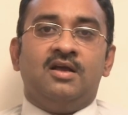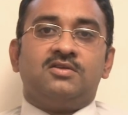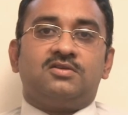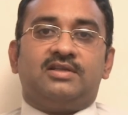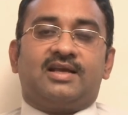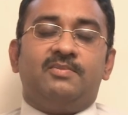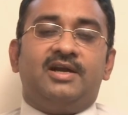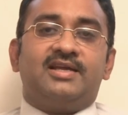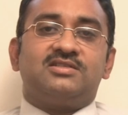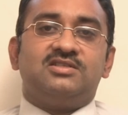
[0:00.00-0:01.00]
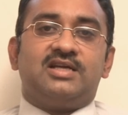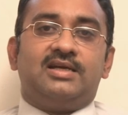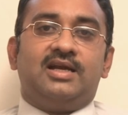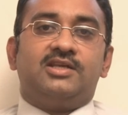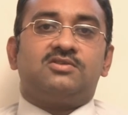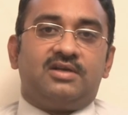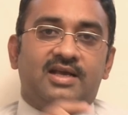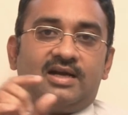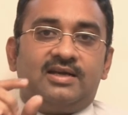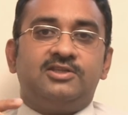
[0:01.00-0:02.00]
So the recommendation generally is to
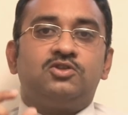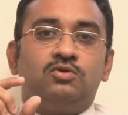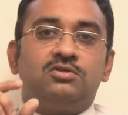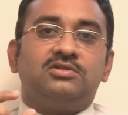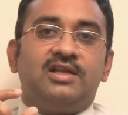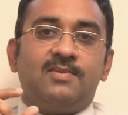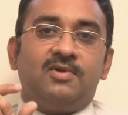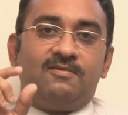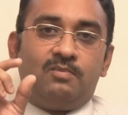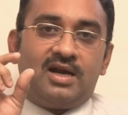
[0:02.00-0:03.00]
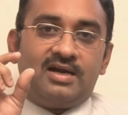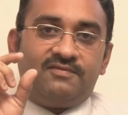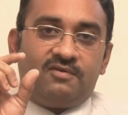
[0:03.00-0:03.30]
take at least 2 to 3 ml of blood